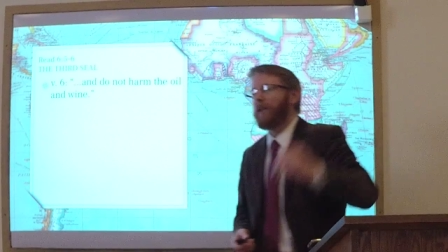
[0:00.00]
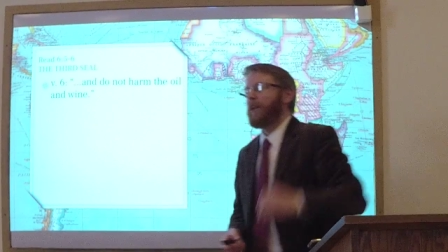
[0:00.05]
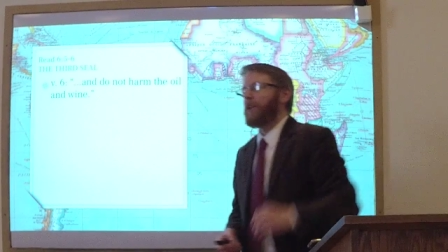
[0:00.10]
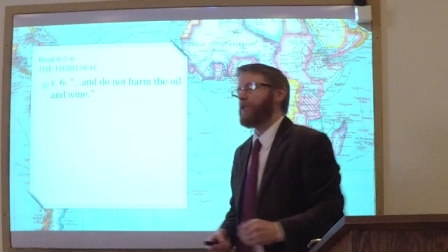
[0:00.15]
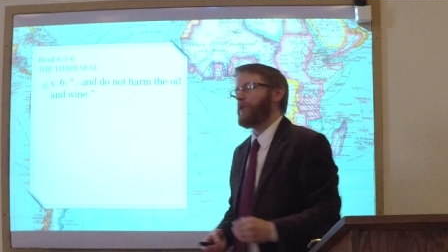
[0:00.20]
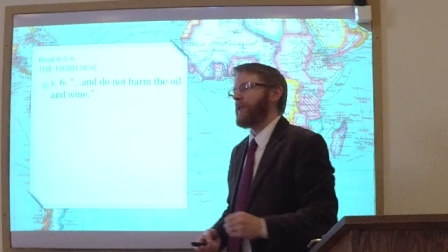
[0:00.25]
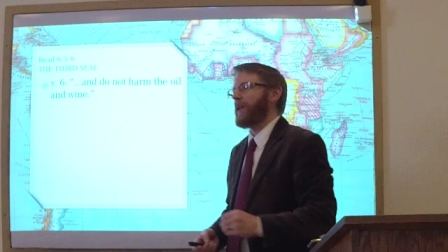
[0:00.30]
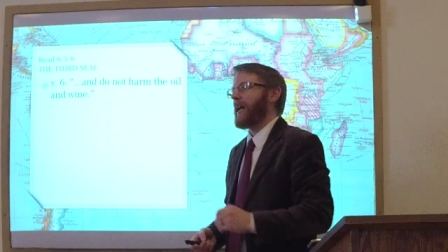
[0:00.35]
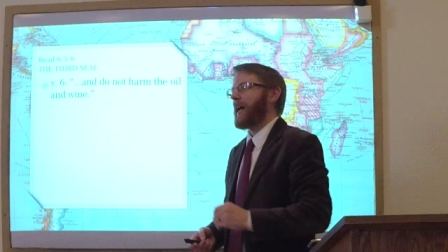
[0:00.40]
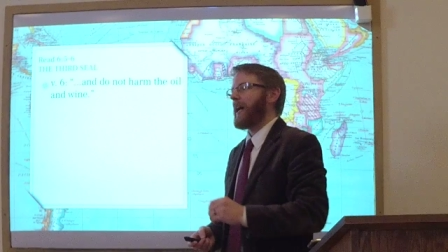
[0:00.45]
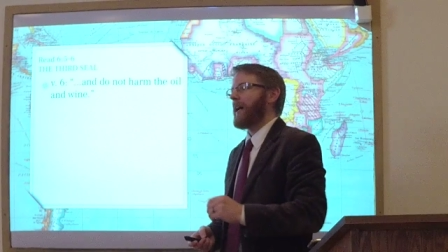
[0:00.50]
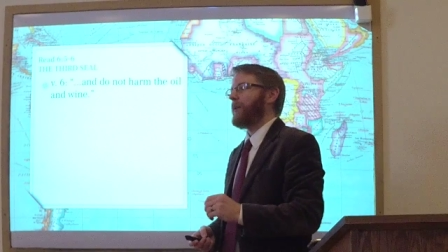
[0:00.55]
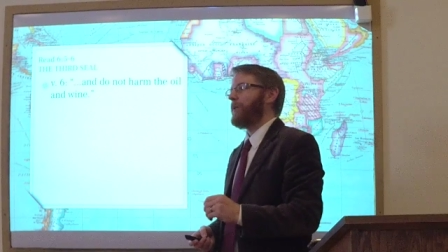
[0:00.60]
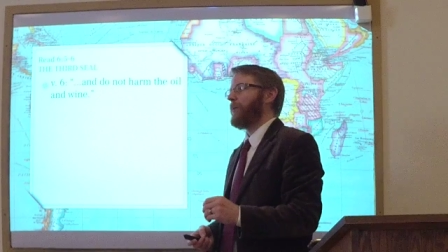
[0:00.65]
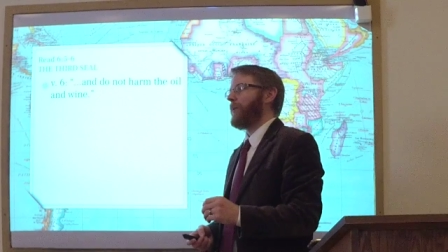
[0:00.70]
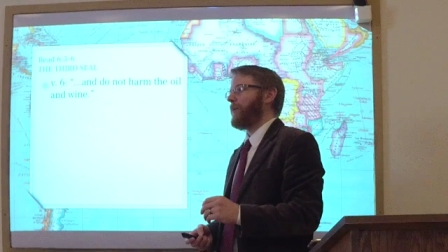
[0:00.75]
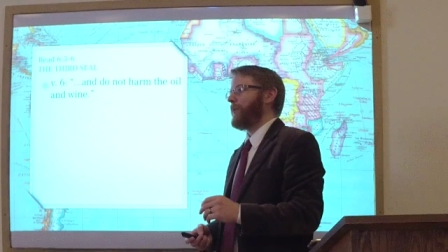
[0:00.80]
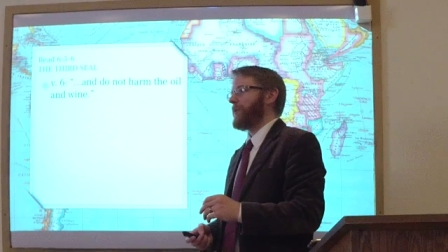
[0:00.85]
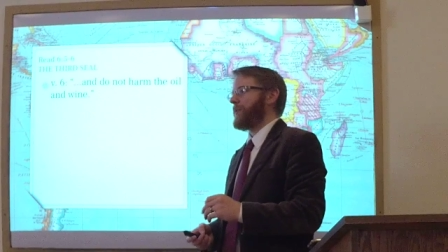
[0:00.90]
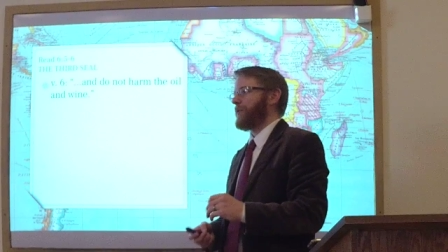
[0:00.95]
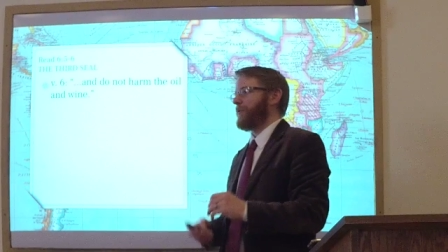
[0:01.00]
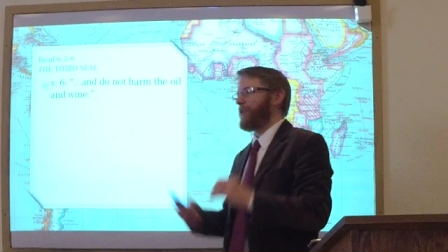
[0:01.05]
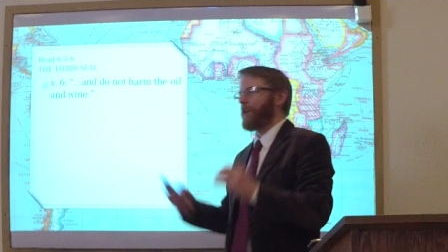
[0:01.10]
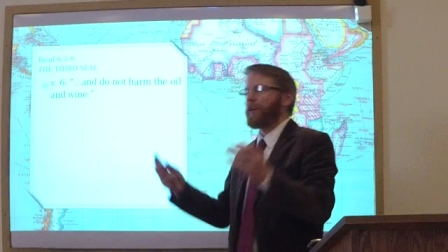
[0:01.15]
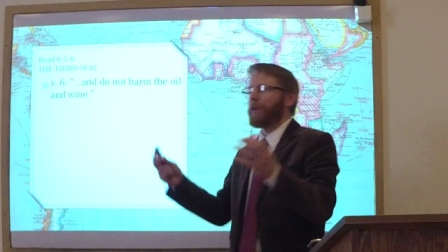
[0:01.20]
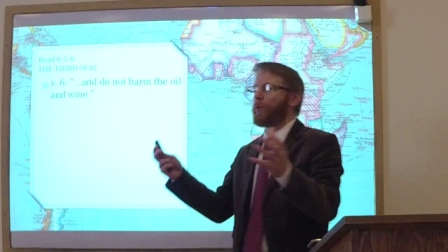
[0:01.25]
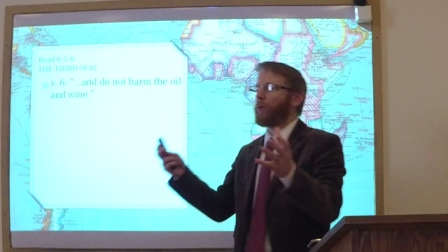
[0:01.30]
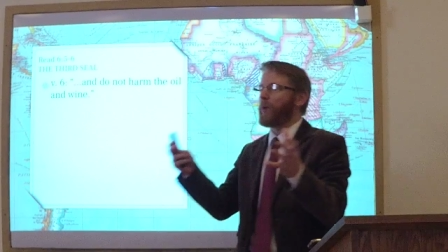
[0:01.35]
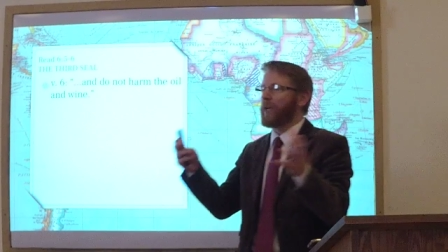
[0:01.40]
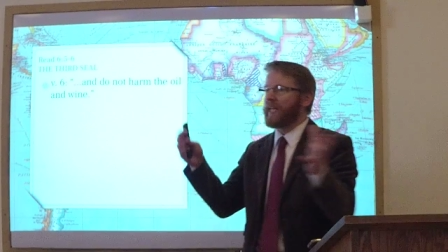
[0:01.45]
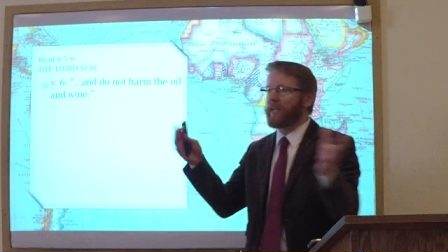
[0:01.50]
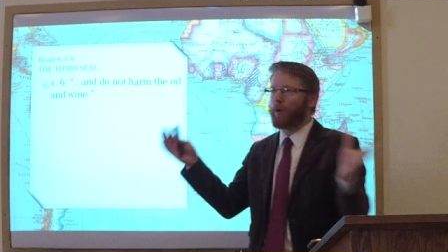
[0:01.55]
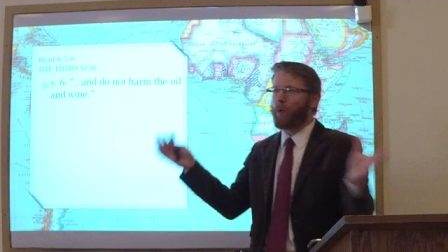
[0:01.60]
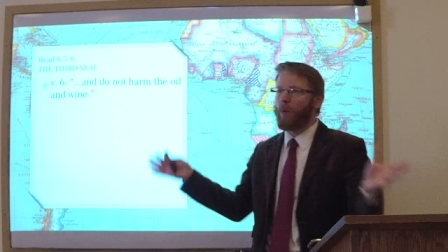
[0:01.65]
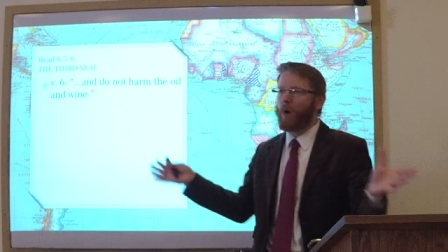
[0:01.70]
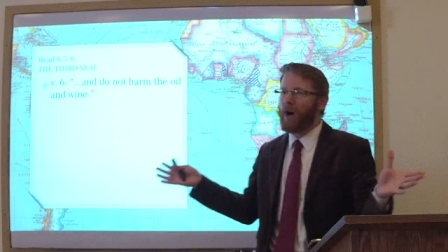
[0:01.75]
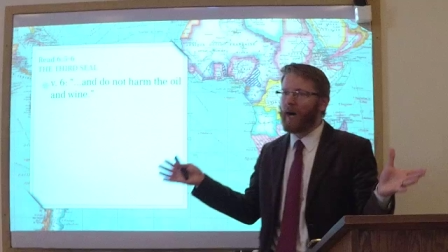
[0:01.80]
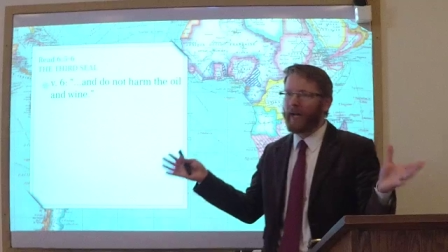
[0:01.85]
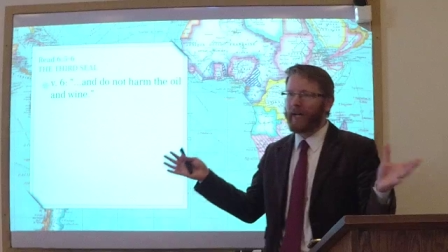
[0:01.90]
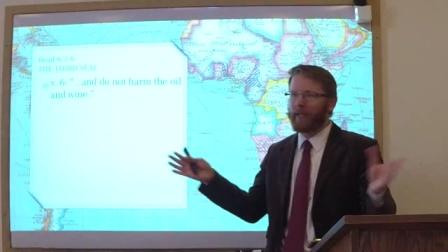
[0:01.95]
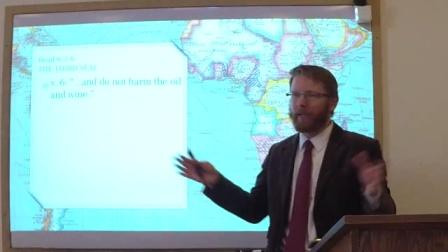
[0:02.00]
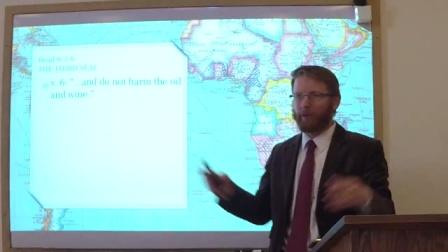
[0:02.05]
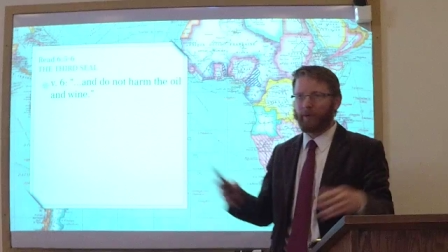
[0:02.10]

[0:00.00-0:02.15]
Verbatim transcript: So they had what was a very weak wine.